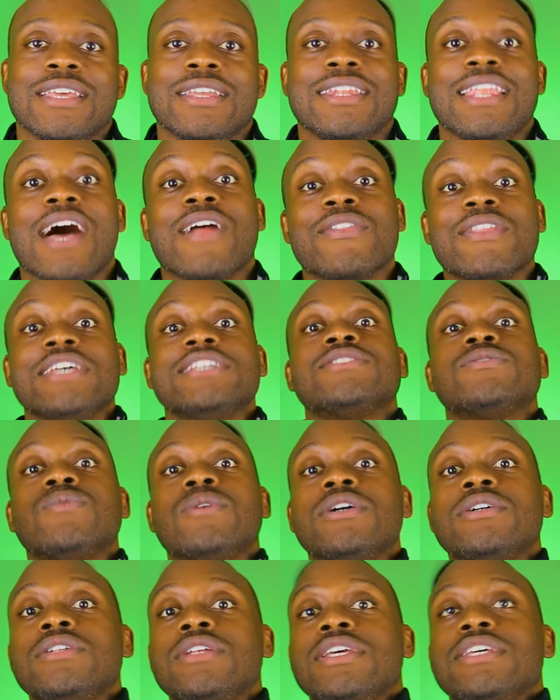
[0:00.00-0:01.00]
Now, this
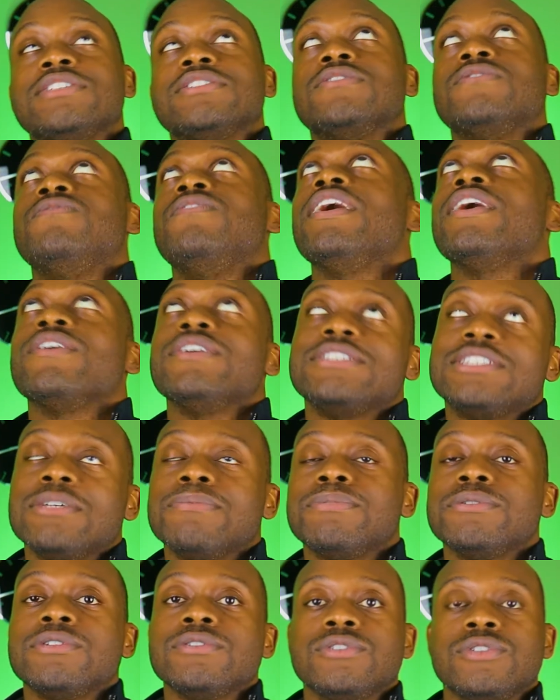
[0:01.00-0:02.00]
one is very
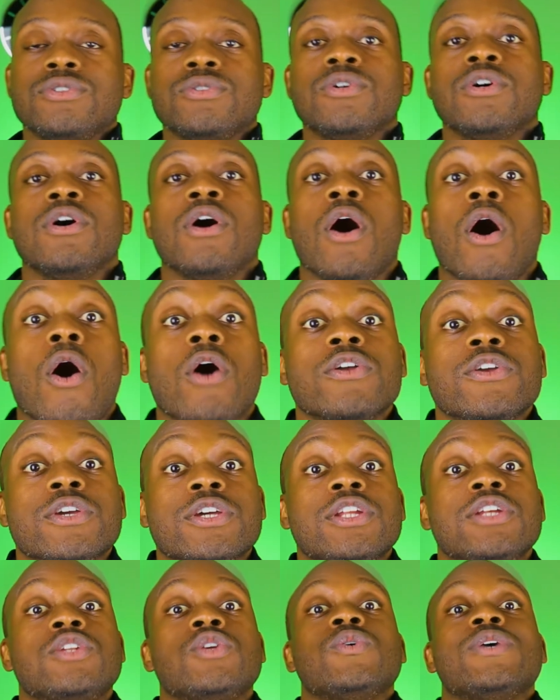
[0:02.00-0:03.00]
simple to do. All you're
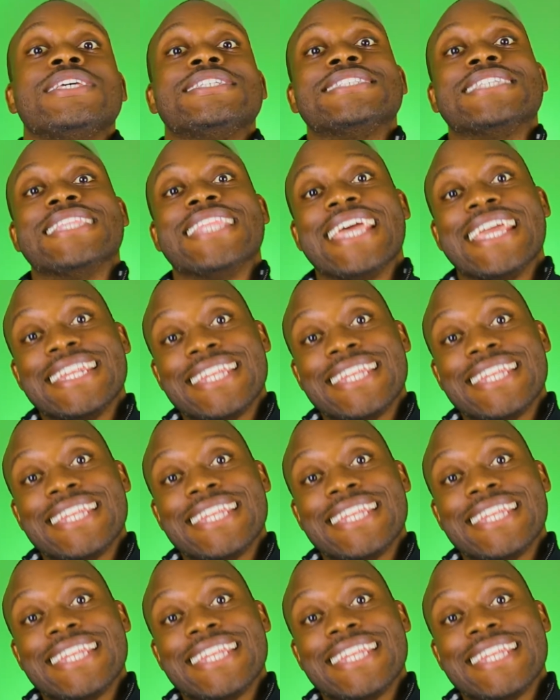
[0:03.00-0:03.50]
gonna do is lay